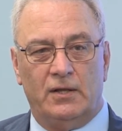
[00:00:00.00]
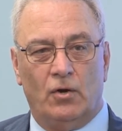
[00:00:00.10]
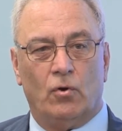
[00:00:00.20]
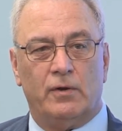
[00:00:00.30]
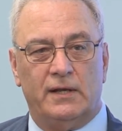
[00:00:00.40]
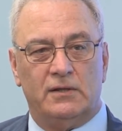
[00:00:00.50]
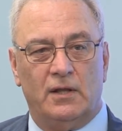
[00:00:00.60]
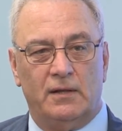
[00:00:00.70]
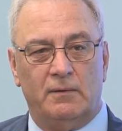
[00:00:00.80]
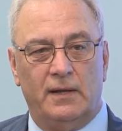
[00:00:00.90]
Early
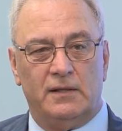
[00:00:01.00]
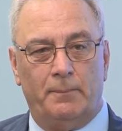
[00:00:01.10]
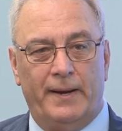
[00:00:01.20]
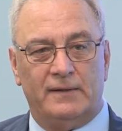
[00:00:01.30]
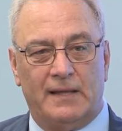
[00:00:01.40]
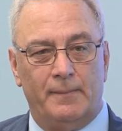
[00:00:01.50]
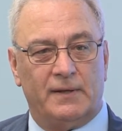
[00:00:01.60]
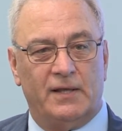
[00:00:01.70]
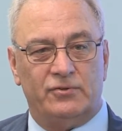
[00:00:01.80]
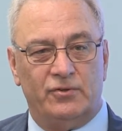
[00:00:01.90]
in the
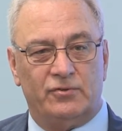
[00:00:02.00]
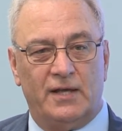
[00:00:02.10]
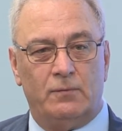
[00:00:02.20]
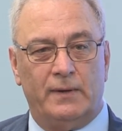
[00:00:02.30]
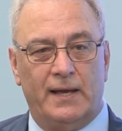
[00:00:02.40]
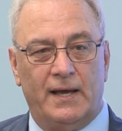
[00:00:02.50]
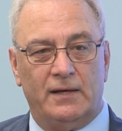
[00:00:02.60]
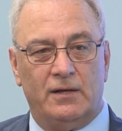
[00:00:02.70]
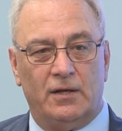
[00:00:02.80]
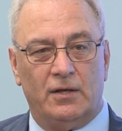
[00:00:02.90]
pandemic, as you said, we
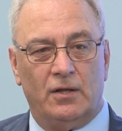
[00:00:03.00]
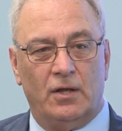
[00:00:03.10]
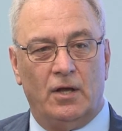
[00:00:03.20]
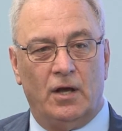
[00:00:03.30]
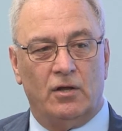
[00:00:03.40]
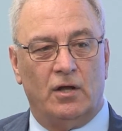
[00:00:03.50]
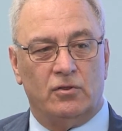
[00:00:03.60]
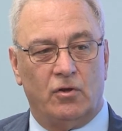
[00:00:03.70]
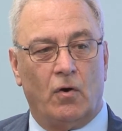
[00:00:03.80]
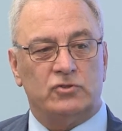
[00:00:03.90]
had a
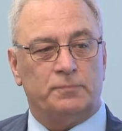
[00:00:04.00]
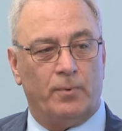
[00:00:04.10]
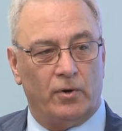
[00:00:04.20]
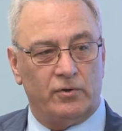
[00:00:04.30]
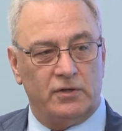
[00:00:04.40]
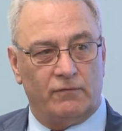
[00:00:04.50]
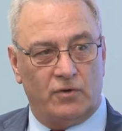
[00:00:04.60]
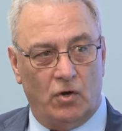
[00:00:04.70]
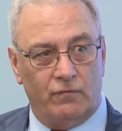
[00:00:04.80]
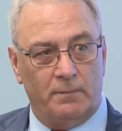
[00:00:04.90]
large burden of
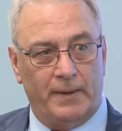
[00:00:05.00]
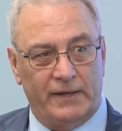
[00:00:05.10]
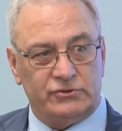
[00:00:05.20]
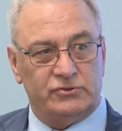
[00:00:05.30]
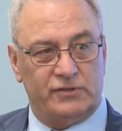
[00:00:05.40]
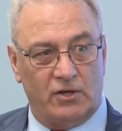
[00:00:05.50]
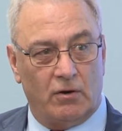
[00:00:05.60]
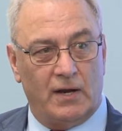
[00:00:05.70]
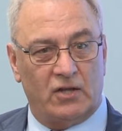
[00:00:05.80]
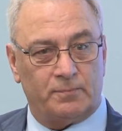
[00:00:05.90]
COVID patients in our
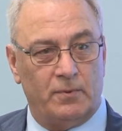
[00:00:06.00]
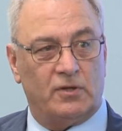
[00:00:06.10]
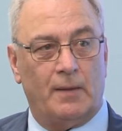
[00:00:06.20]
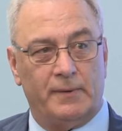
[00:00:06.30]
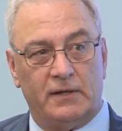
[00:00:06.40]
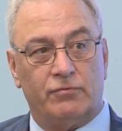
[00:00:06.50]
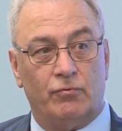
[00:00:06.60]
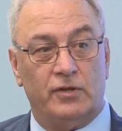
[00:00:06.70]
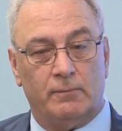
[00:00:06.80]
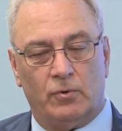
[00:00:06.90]
hospital coming in through
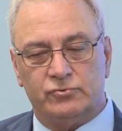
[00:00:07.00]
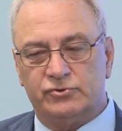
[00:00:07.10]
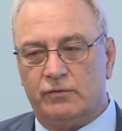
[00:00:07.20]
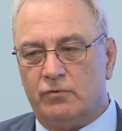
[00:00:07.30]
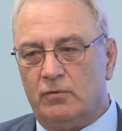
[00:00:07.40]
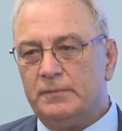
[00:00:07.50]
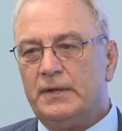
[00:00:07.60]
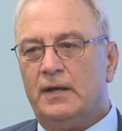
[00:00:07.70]
the emergency room.